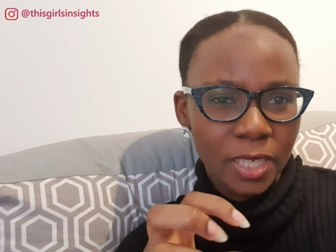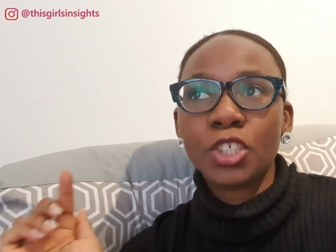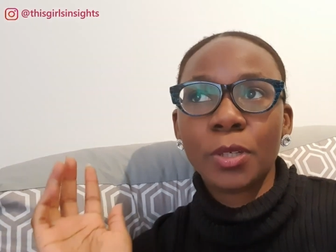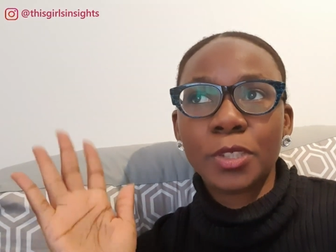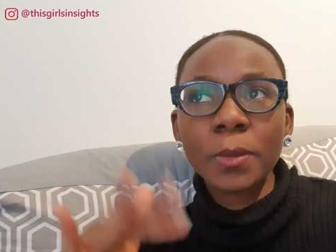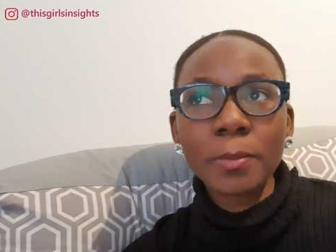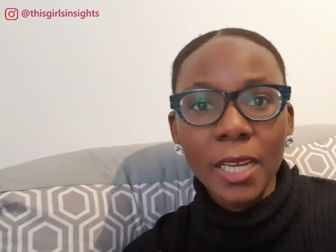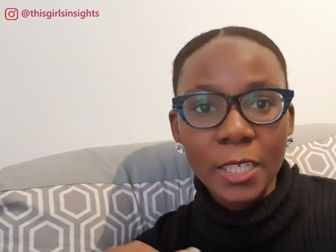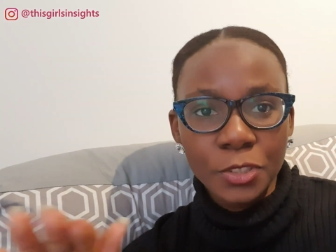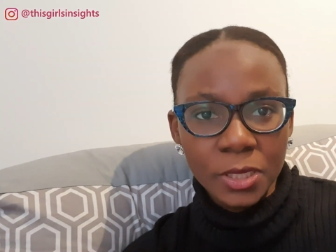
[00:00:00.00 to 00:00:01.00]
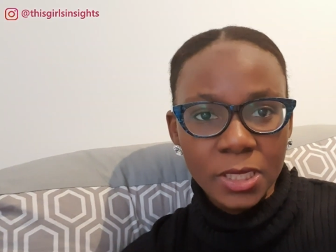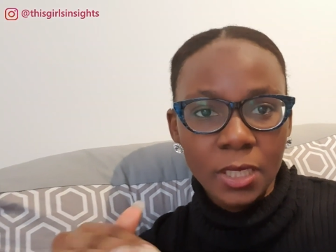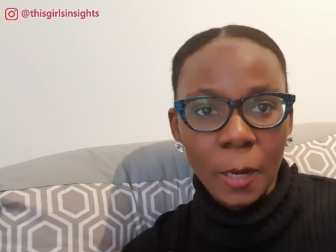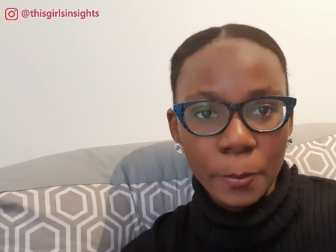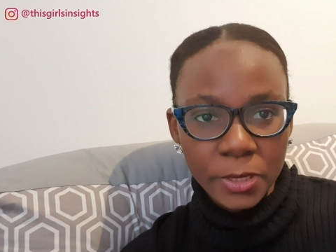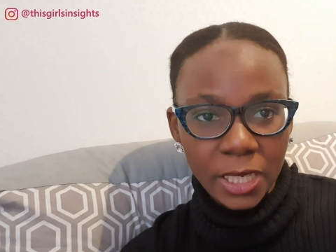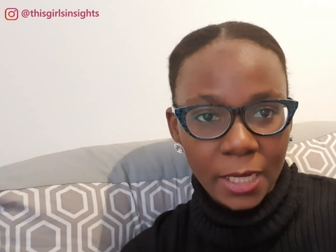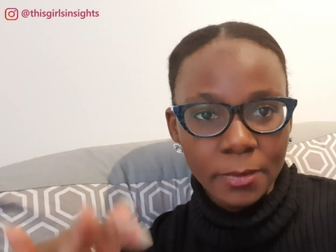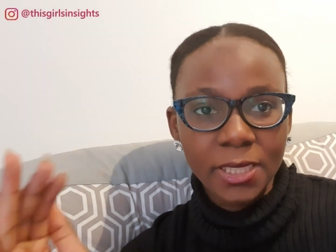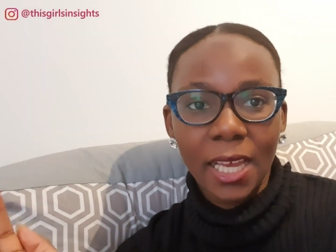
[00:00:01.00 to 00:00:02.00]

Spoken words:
So it tripped my electricity a couple times,